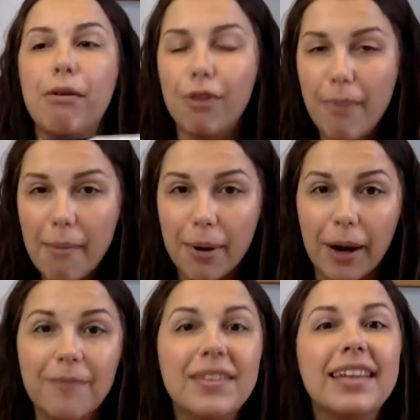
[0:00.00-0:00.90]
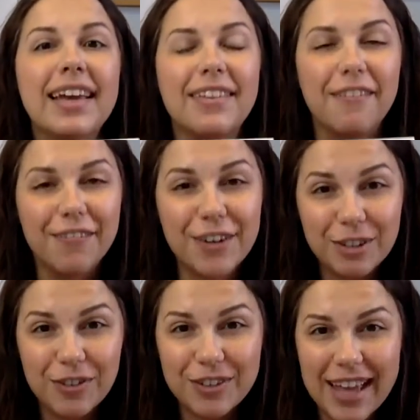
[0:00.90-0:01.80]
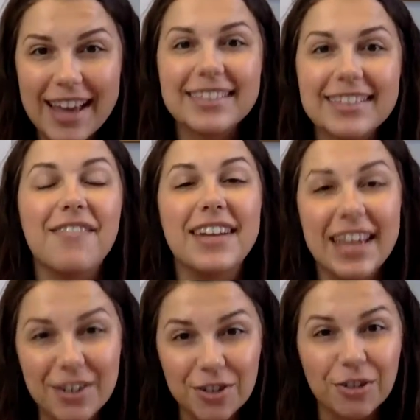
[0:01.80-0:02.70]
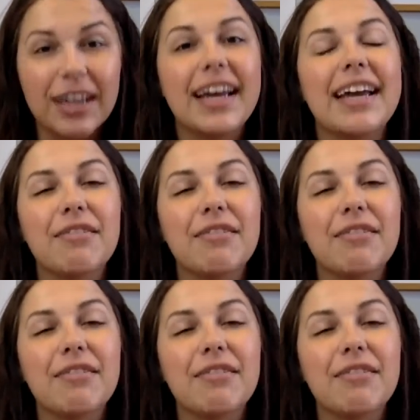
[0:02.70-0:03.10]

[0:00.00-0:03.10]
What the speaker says: But remember, in the first few days of an injury,